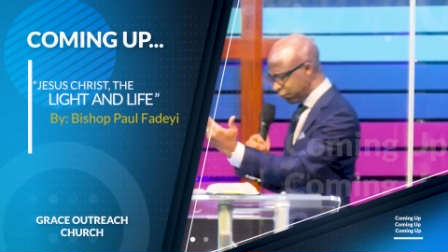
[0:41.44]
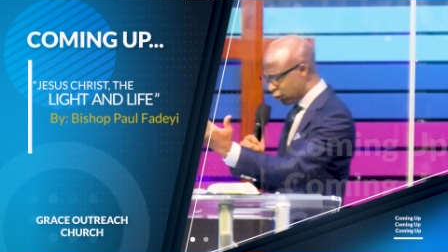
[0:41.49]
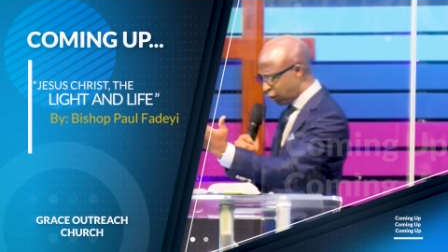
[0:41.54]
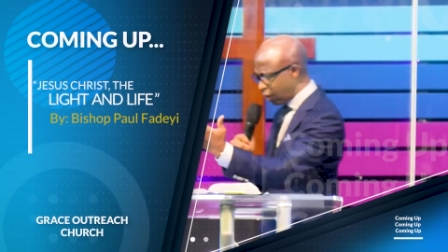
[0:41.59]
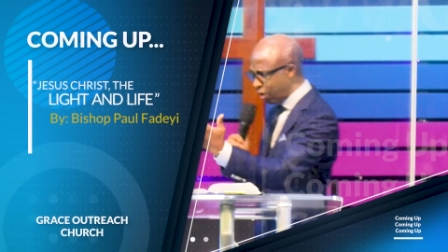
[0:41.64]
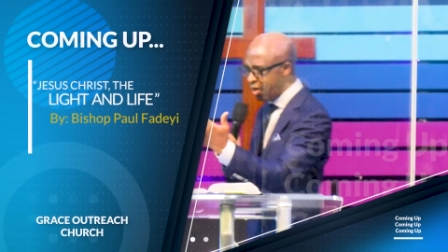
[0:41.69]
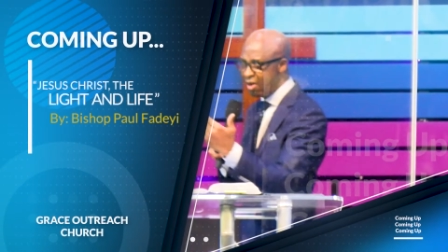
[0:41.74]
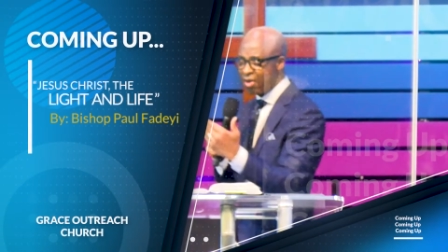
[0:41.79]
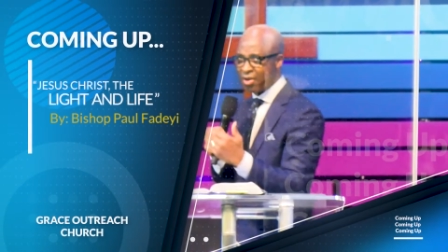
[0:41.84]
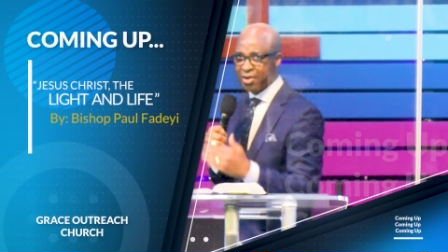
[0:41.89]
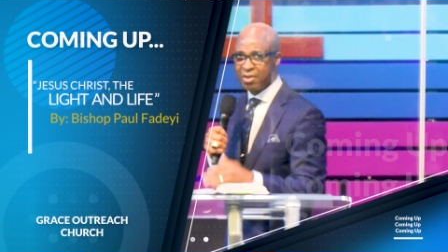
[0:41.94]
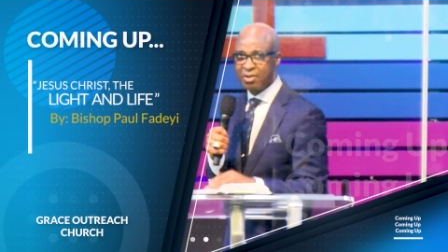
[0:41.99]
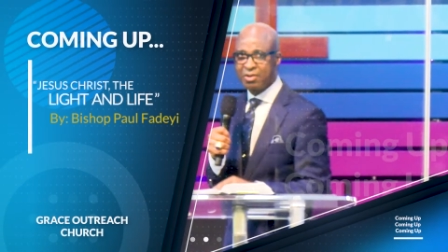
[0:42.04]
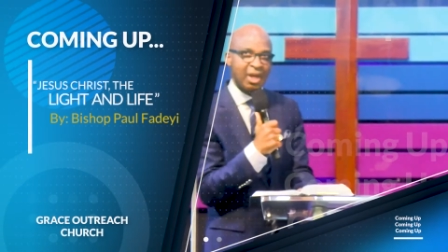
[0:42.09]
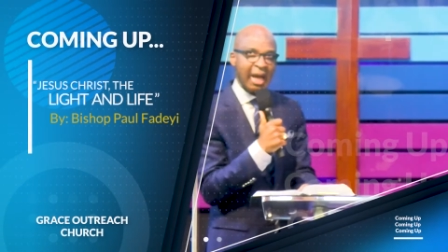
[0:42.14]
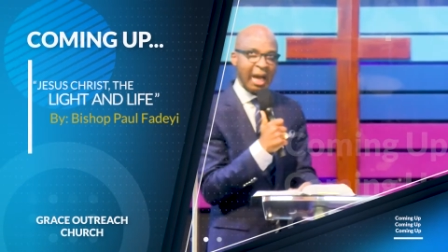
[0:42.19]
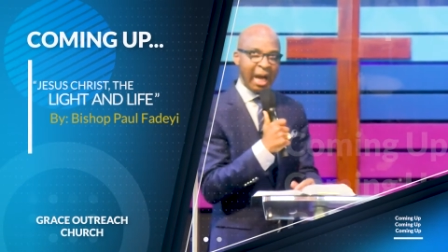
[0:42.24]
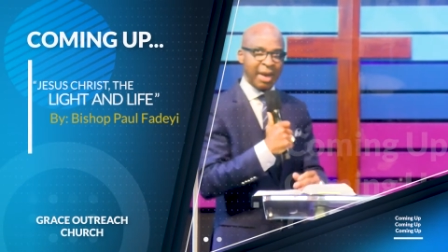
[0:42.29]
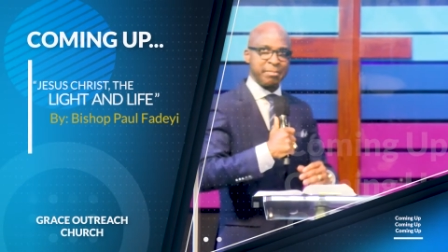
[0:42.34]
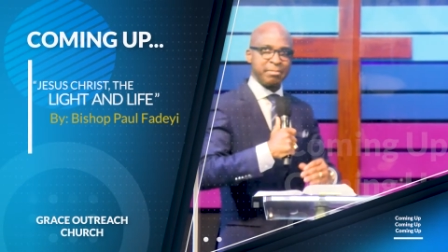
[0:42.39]
God.
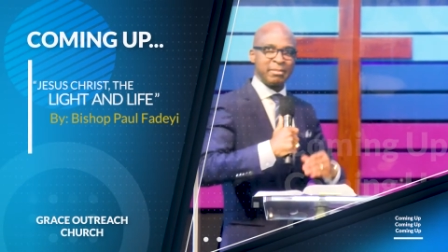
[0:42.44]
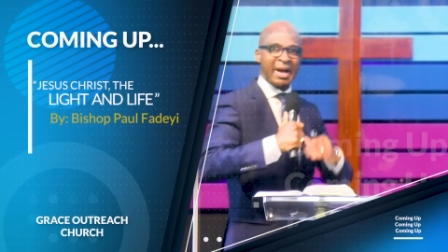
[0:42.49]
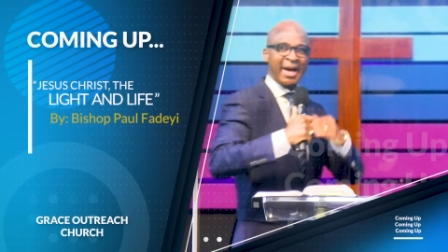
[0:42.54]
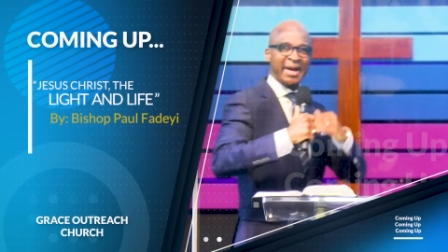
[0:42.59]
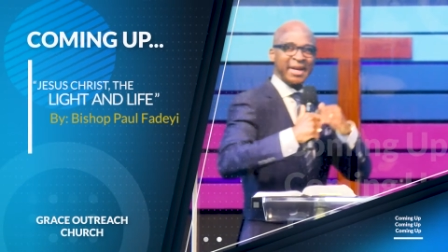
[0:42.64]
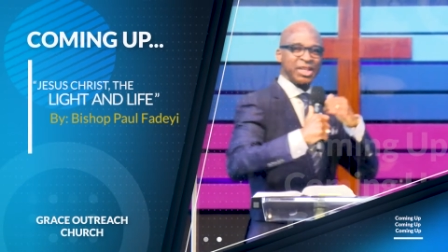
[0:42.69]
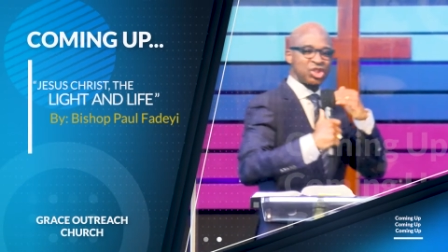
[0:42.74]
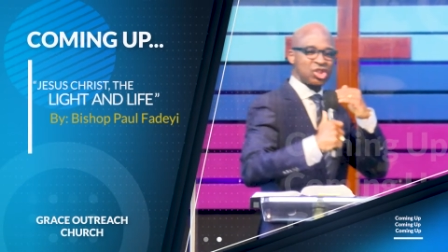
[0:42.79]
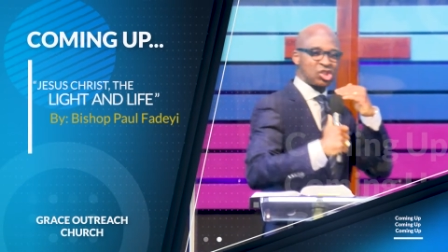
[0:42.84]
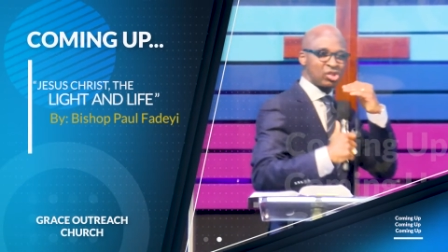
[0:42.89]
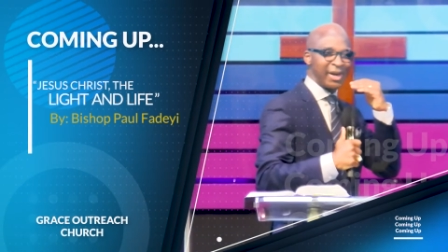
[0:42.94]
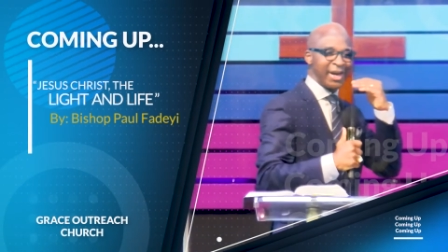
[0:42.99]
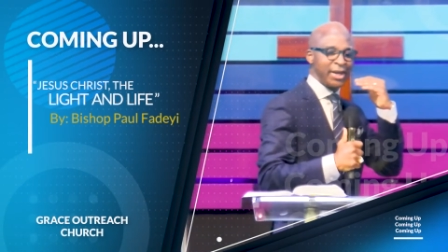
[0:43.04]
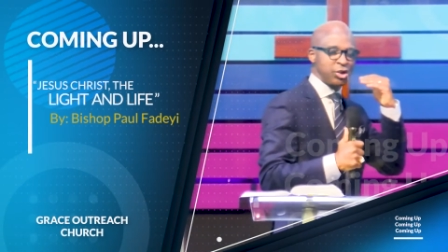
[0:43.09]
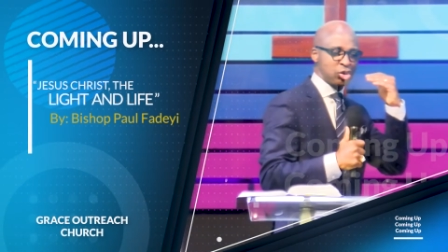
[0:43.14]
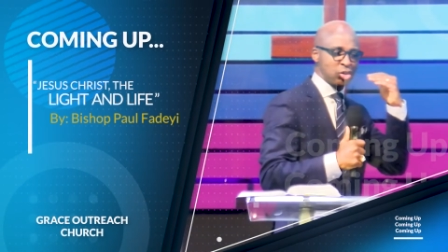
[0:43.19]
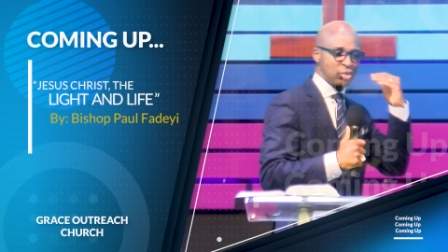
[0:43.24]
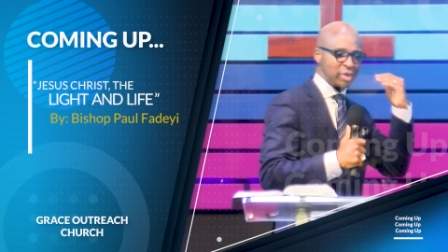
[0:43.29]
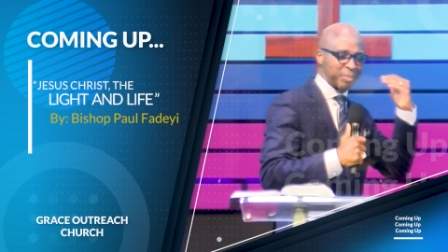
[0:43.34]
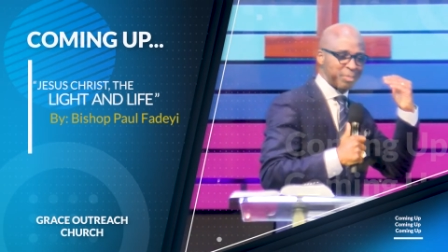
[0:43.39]
And man is trying
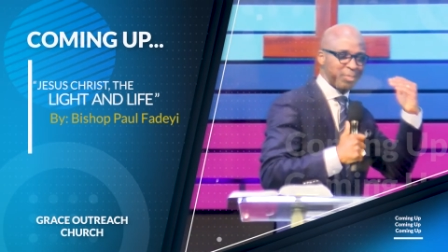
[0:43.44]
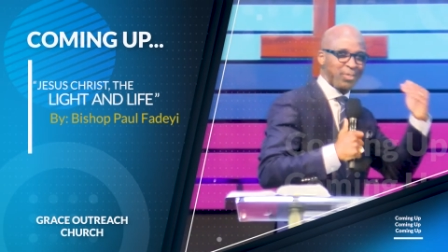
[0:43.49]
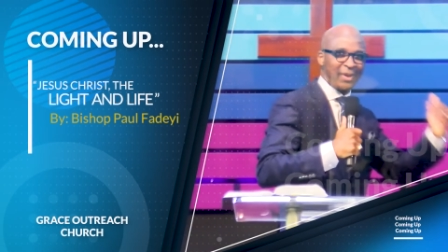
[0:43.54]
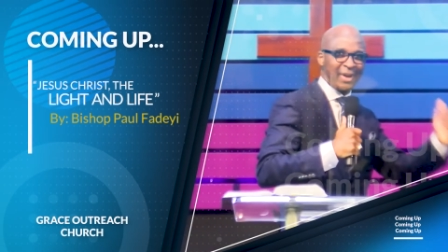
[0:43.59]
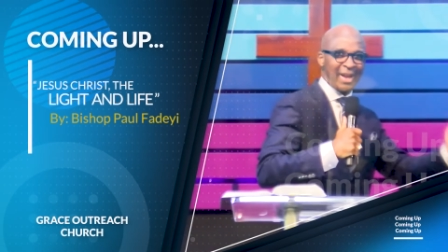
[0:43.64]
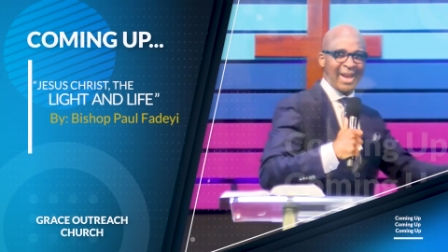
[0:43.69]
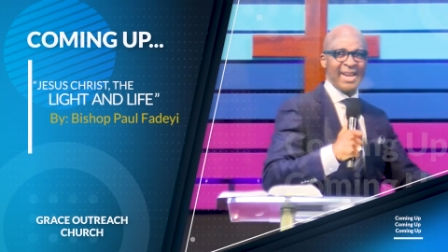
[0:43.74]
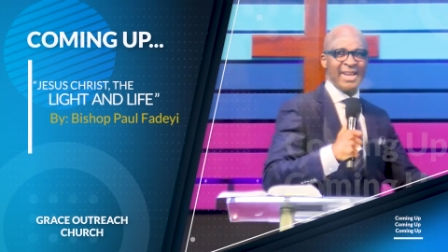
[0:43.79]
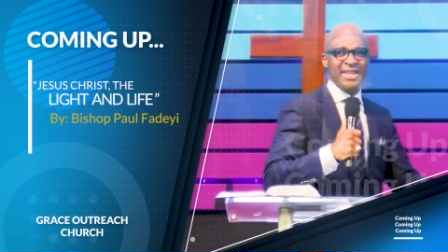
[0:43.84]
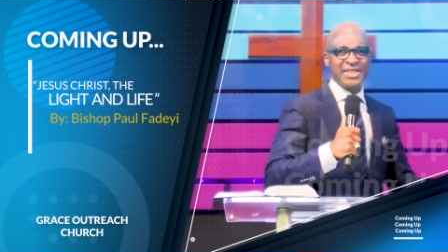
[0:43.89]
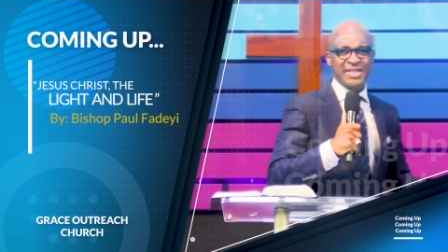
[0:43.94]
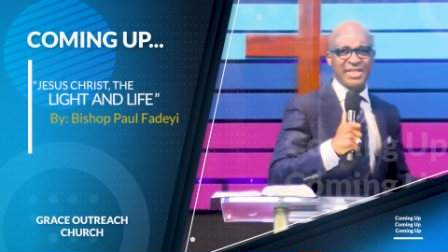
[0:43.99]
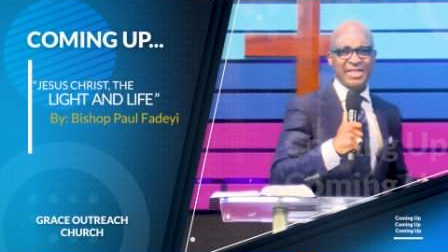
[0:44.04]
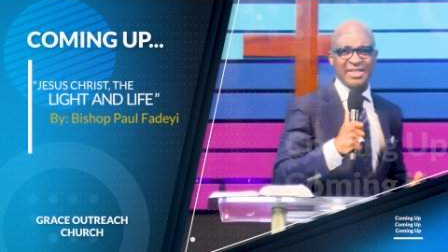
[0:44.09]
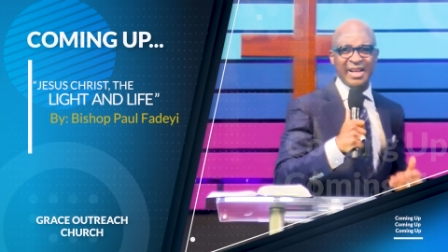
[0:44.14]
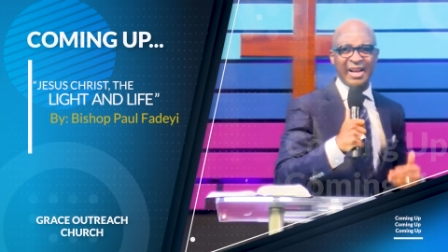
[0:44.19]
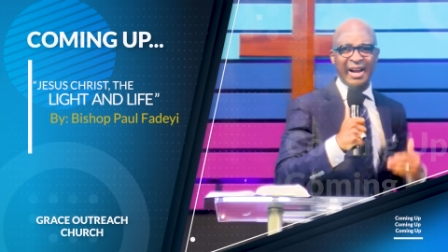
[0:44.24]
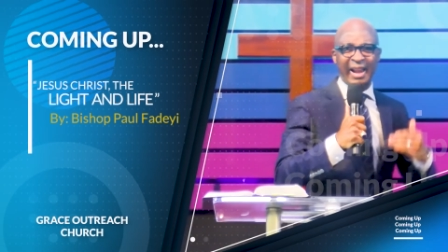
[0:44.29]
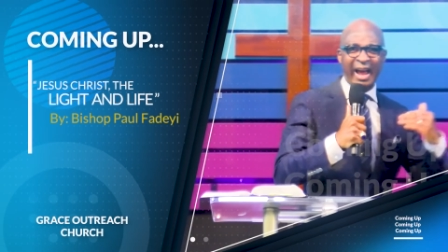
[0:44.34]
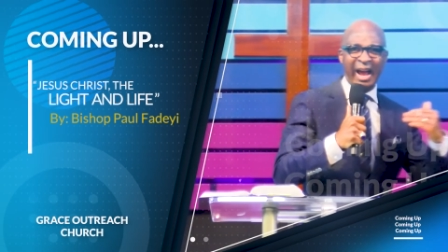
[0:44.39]
to replace
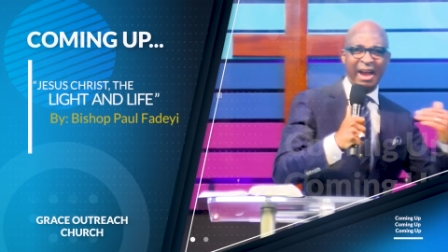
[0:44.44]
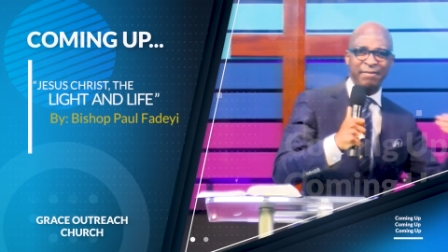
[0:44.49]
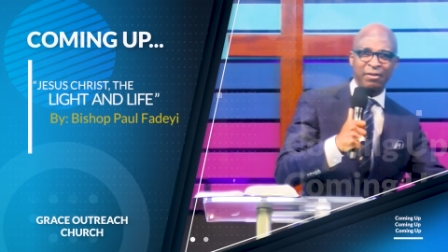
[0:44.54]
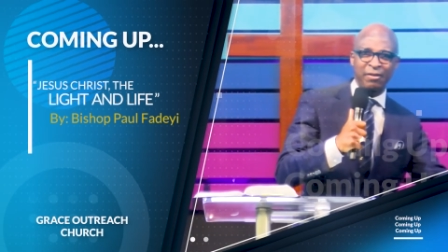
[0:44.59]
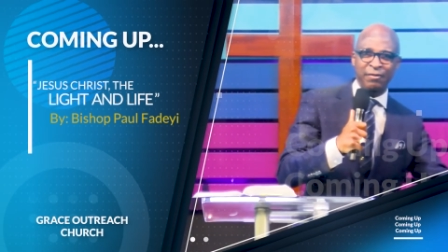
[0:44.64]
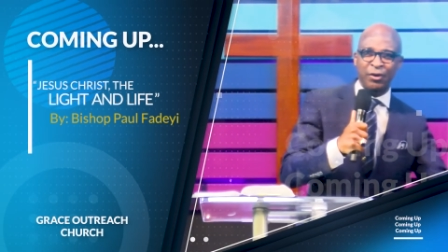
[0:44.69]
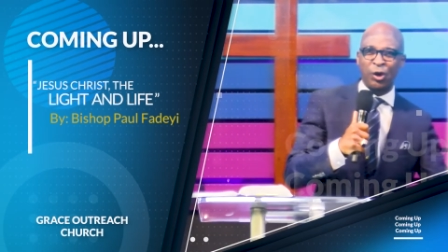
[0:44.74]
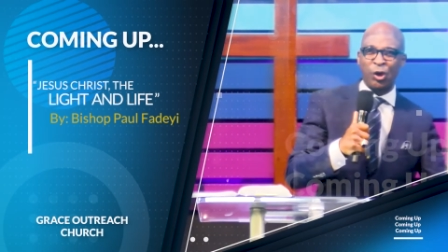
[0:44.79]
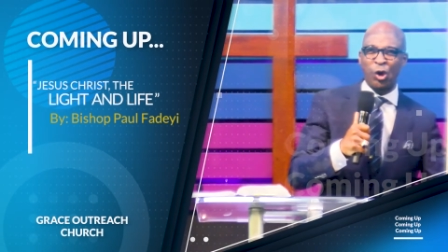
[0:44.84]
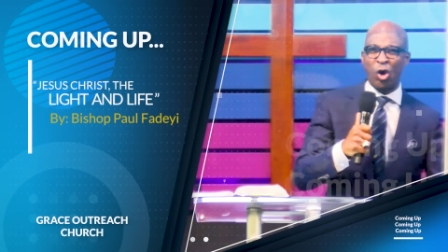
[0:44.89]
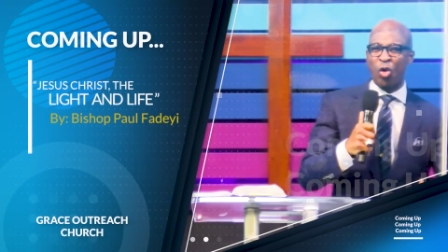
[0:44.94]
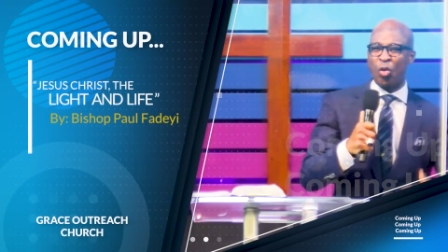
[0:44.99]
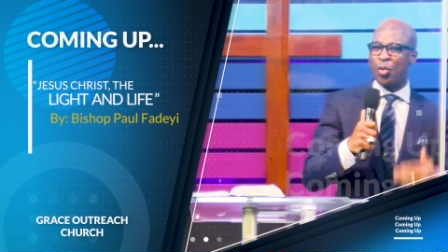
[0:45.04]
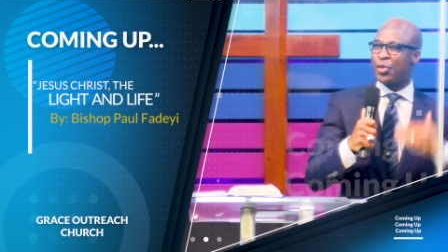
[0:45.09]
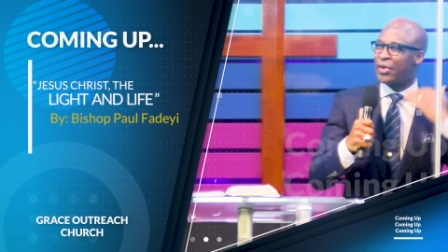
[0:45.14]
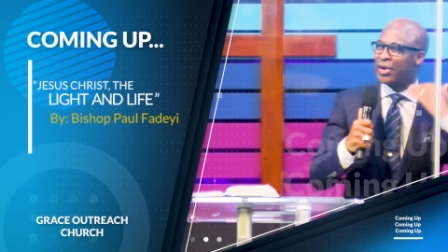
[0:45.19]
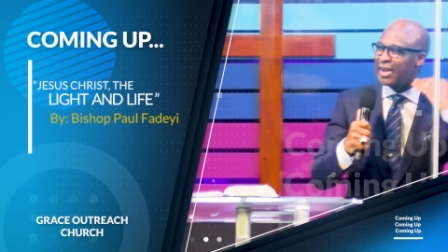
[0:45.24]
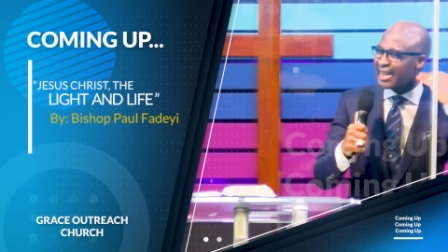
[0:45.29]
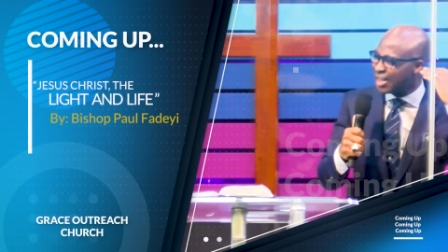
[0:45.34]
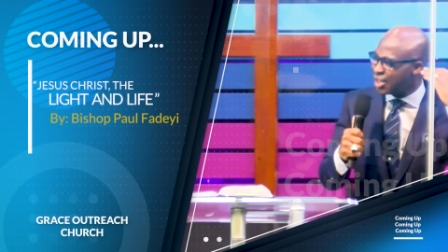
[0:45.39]
the life of God with
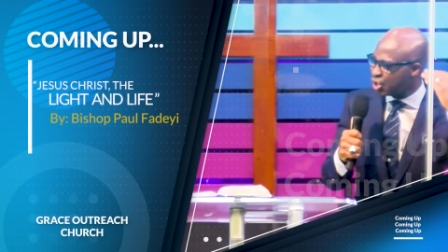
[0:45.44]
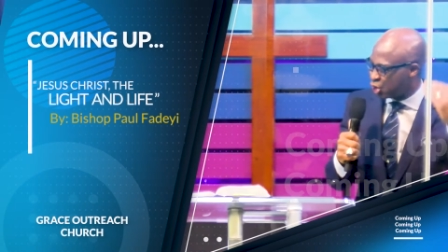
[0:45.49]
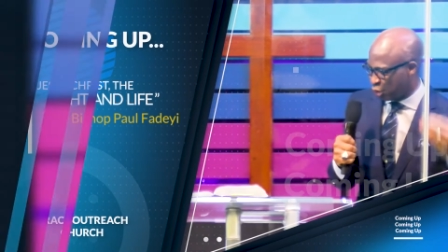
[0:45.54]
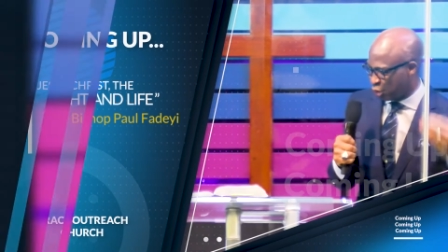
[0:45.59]
religion.